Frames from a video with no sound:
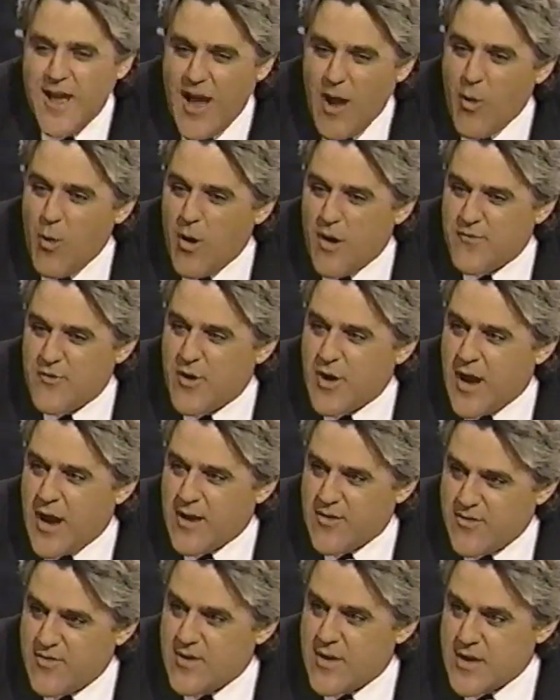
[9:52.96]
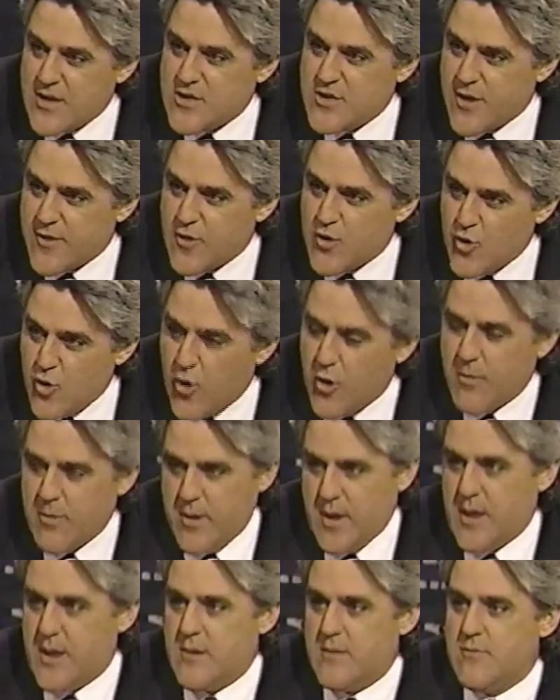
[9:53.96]
How often do you guys see each other
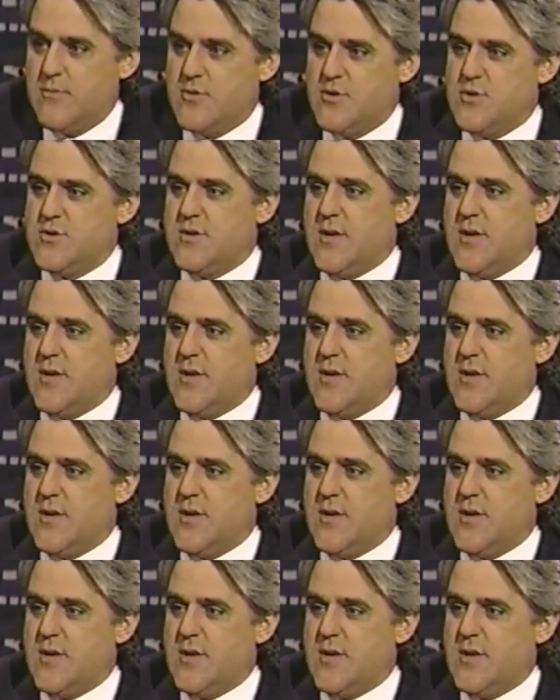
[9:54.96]
normally? would you